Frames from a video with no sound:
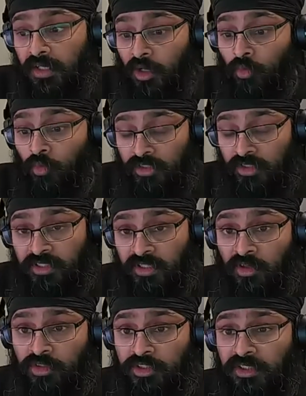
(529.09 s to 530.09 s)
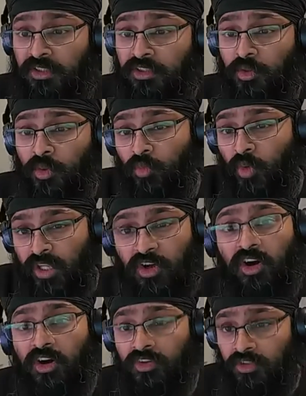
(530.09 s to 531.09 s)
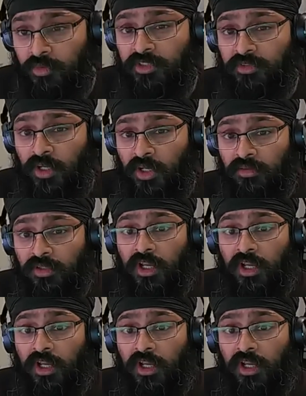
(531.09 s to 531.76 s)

what the technology can do and what it can't do as well.